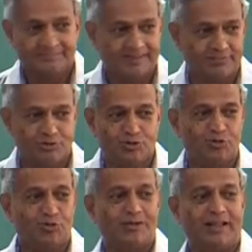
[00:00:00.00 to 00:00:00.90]
that means you
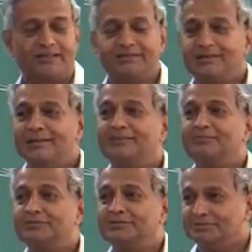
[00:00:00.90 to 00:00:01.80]
do not allow the
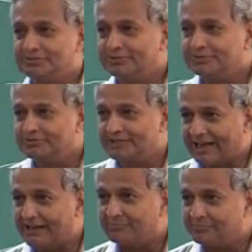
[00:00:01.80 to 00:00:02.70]
helicopter to move,
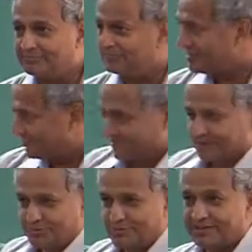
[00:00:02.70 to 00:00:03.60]
clamp, what we
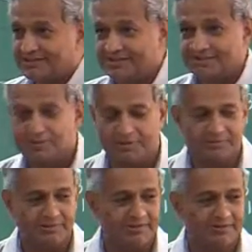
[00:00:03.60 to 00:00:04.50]
are doing as an
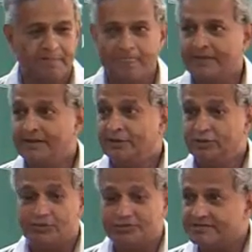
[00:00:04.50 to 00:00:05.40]
experiment,
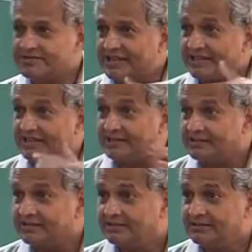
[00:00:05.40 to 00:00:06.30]
you give a
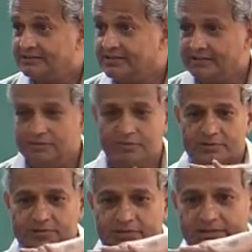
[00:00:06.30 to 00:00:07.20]
cyclic, then you
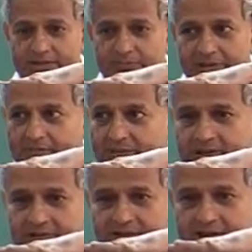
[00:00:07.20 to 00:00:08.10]
will see the tip path
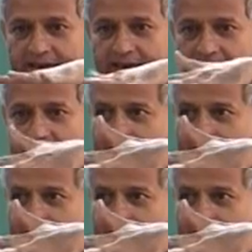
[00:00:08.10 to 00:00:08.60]
plane tilting,